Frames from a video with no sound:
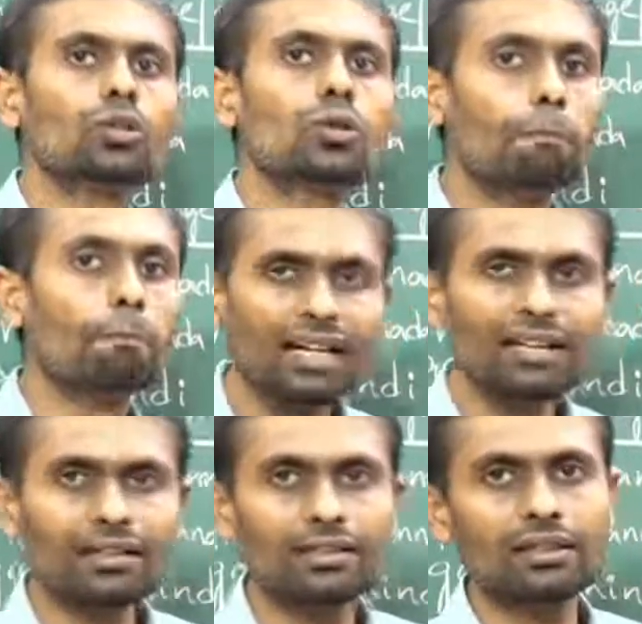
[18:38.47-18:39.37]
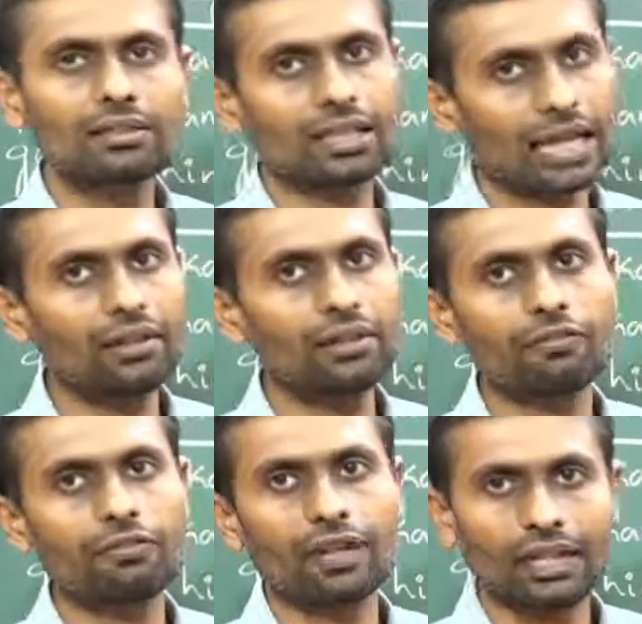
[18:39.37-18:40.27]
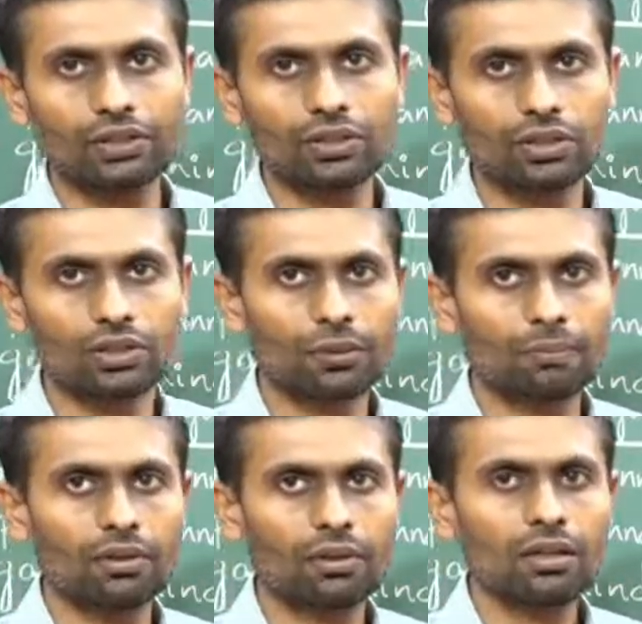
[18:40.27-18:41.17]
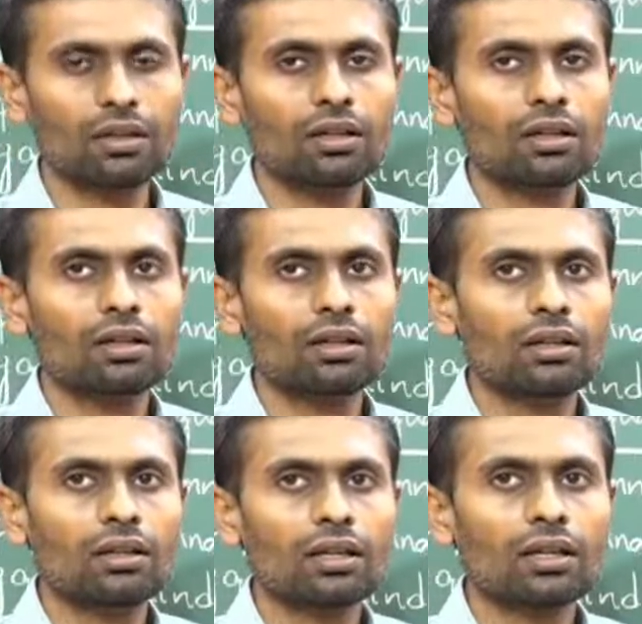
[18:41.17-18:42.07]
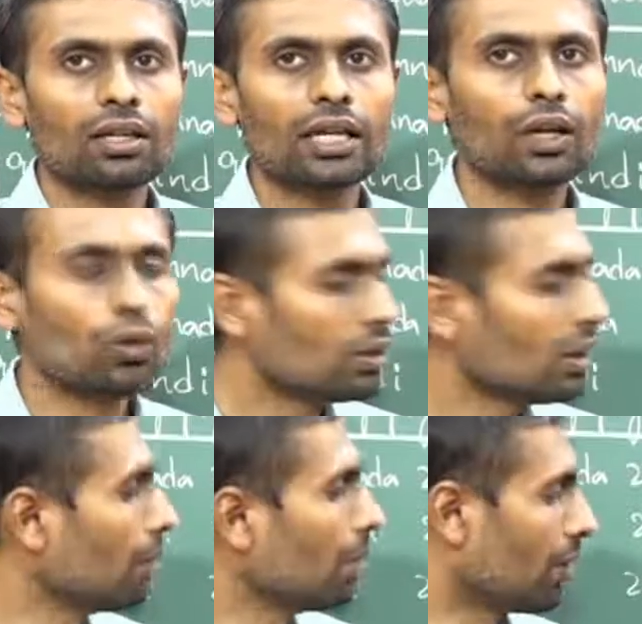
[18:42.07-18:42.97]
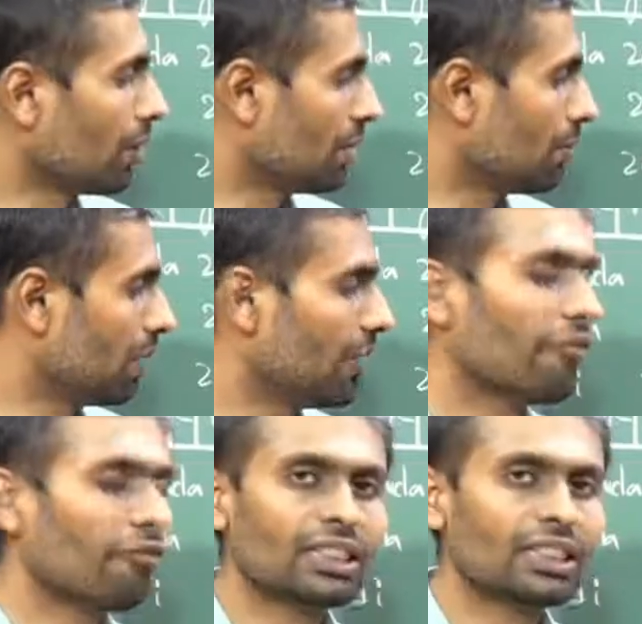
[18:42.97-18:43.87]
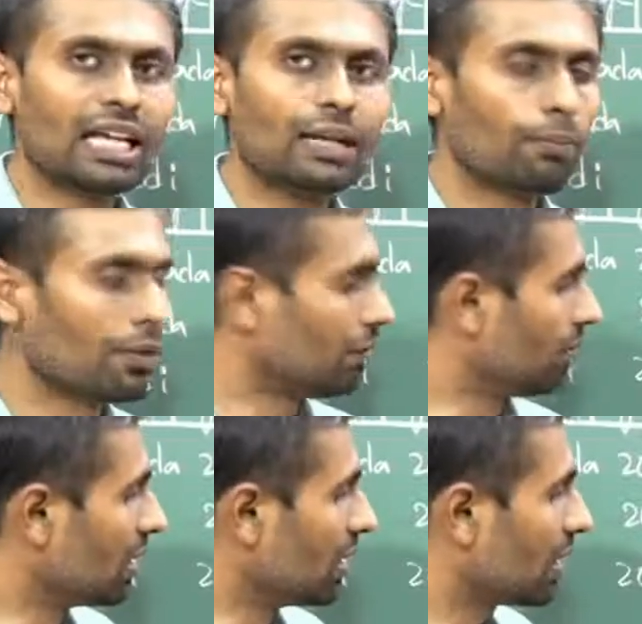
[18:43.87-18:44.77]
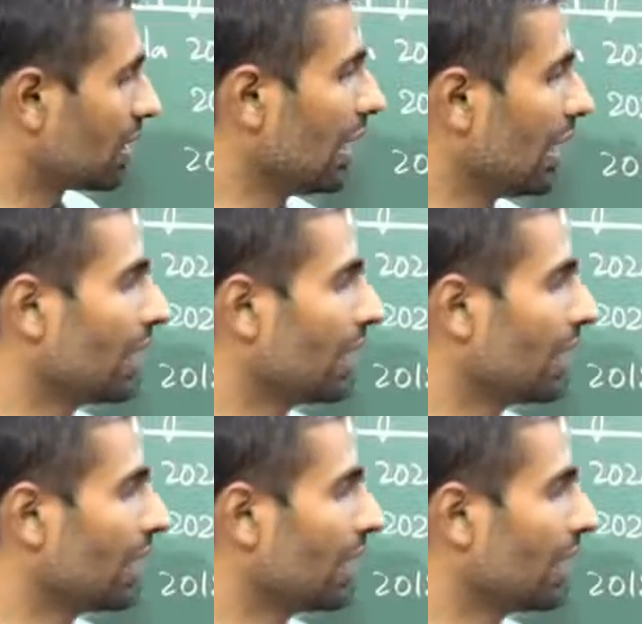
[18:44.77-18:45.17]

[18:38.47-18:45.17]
To build this kind of relationship can only be possible with the help of these key